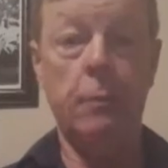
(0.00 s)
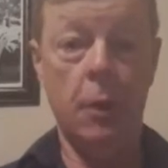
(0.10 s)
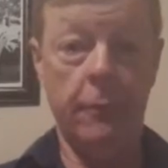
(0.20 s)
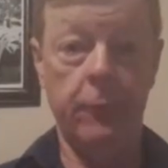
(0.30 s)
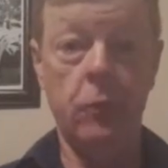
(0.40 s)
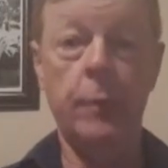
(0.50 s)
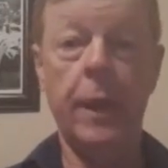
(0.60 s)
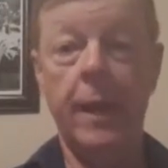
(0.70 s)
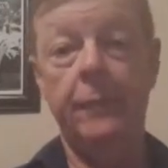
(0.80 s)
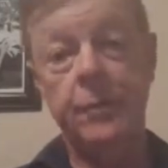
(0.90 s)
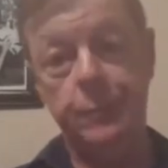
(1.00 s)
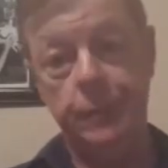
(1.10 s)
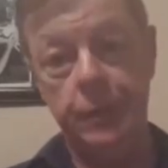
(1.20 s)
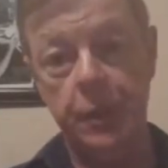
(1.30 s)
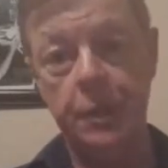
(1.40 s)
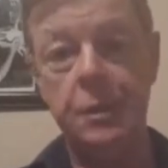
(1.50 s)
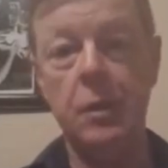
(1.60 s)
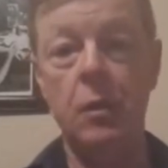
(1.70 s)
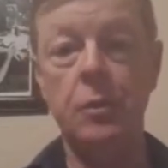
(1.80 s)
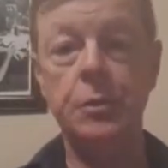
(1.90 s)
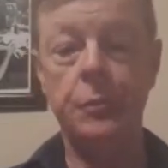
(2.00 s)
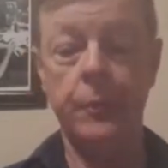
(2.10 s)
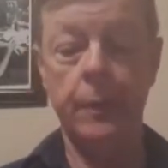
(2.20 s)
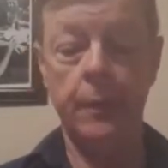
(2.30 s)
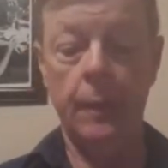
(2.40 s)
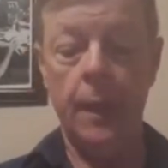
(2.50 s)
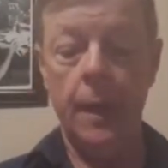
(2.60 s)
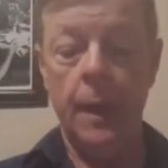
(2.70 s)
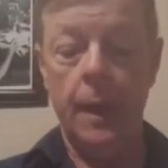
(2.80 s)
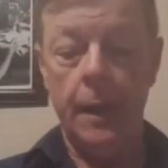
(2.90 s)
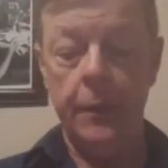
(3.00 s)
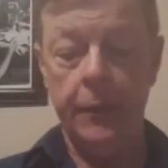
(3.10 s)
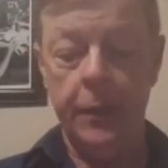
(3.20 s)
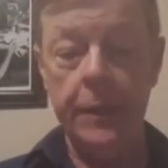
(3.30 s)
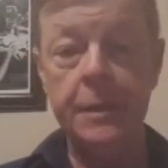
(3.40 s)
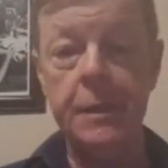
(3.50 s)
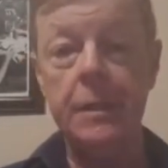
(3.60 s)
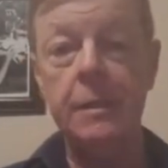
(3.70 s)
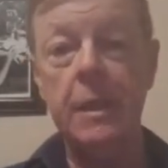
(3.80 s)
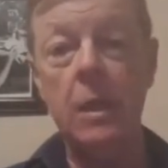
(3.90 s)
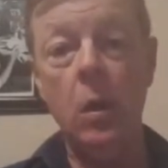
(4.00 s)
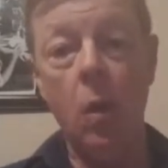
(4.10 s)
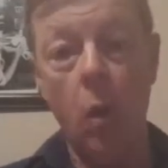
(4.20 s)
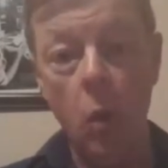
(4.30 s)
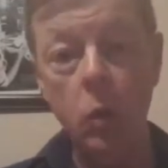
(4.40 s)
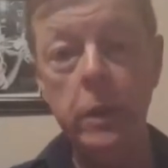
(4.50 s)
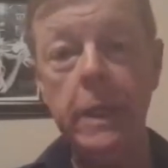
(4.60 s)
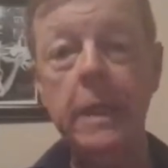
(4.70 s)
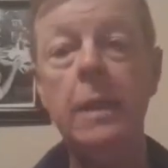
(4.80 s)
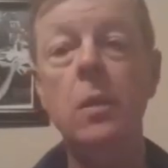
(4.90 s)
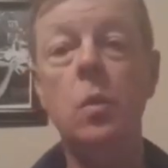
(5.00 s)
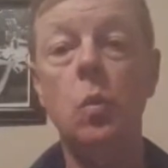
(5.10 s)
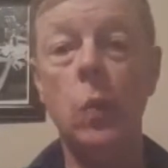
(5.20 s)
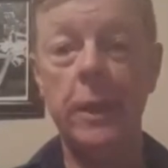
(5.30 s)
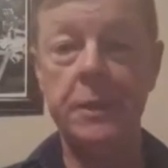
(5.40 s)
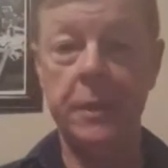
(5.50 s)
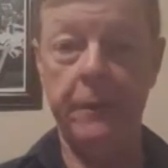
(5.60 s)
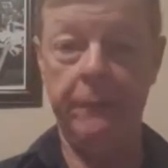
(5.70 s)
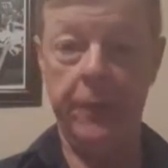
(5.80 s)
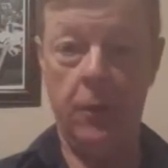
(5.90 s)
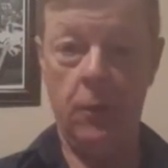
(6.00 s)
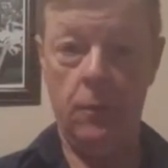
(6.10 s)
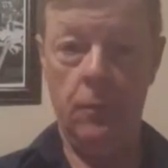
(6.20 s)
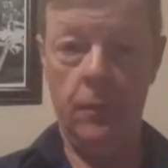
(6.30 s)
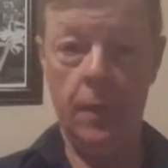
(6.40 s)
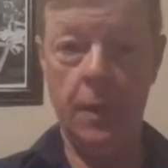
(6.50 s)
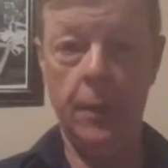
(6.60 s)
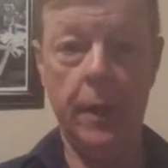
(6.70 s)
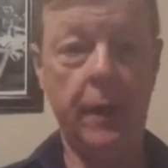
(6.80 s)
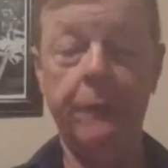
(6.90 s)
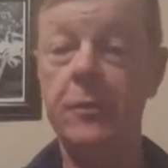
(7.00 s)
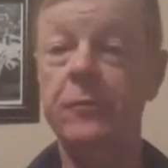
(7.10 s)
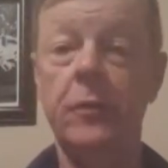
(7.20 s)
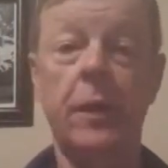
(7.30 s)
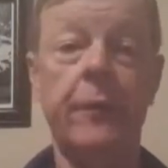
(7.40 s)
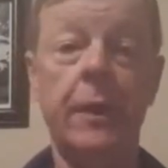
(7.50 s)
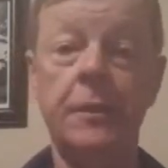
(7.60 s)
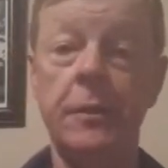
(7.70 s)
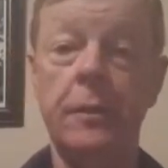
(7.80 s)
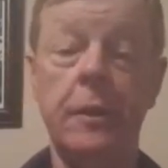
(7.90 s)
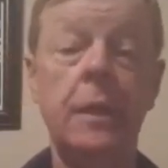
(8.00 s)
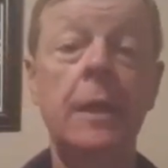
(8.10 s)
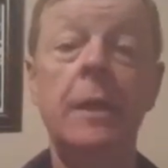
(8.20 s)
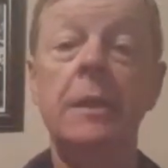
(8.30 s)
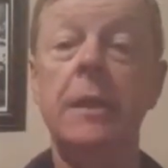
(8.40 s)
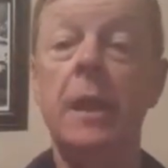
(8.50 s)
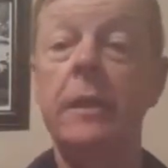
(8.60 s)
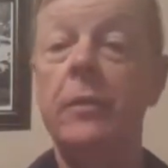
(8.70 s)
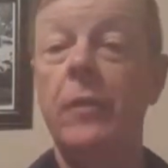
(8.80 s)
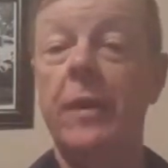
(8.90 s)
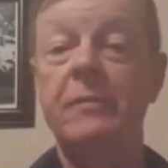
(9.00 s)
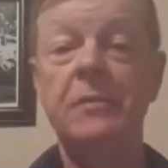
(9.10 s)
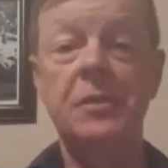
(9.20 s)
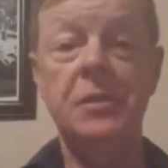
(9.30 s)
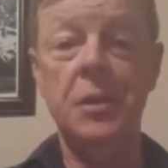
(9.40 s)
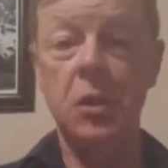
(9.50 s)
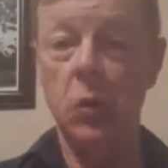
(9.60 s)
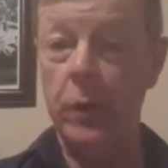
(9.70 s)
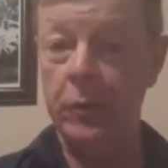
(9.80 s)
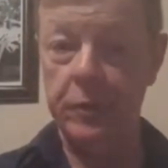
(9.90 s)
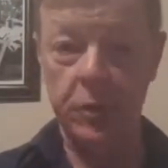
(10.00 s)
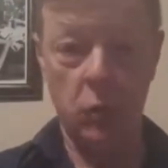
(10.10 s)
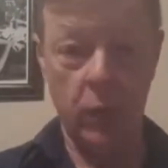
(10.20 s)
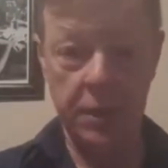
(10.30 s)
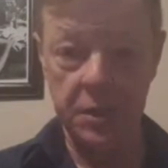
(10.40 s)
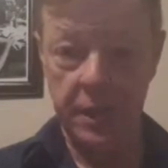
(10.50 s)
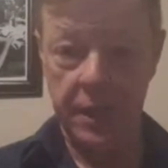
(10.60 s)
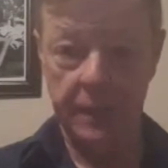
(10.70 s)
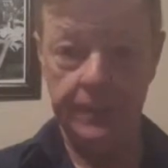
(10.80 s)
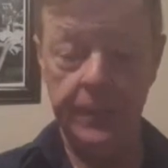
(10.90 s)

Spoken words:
Marvel, but I have some DC also in. This is the only wrestling figure that I bought. First of all, I've got to tell you that not only do I have zero interest in wrestling,